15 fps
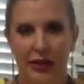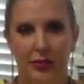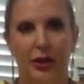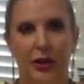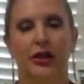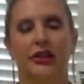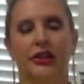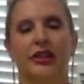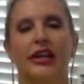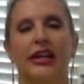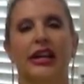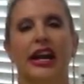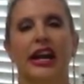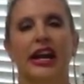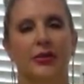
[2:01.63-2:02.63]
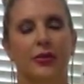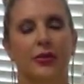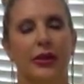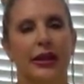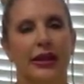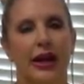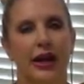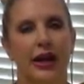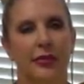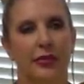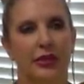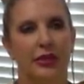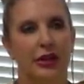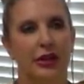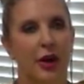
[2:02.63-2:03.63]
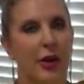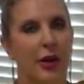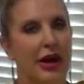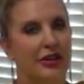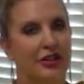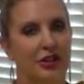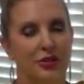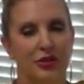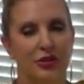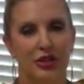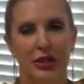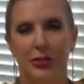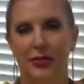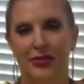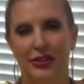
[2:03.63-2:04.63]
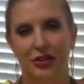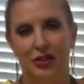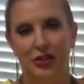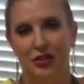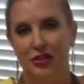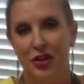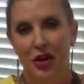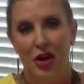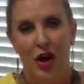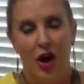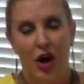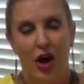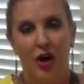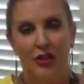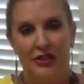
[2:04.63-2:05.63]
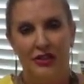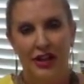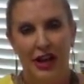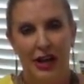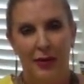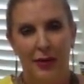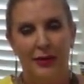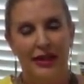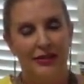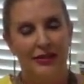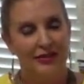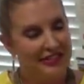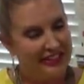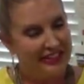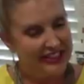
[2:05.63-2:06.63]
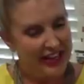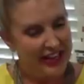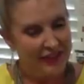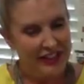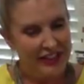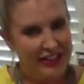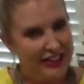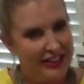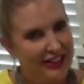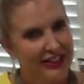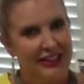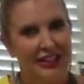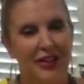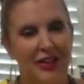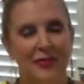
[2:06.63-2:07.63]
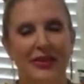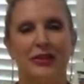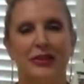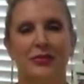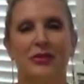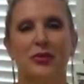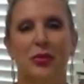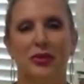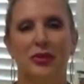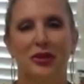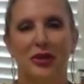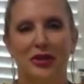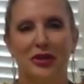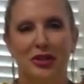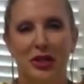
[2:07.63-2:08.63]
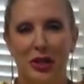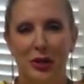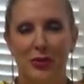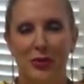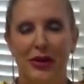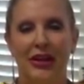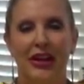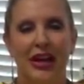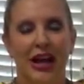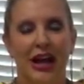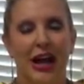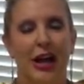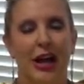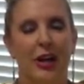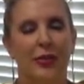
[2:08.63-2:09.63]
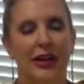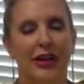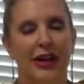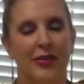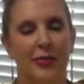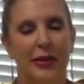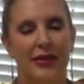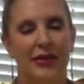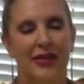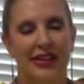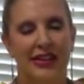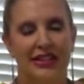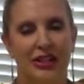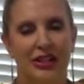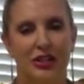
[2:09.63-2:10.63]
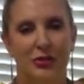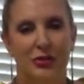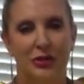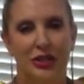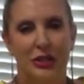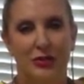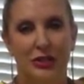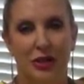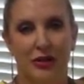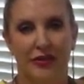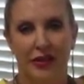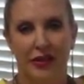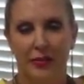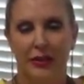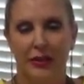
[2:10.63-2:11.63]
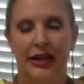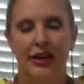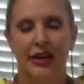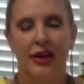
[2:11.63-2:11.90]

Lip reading: currently, and we go out and do Jeep adventures all the time, and I definitely love me some sports cars too, but we have a big fascination with Jeeps in our family.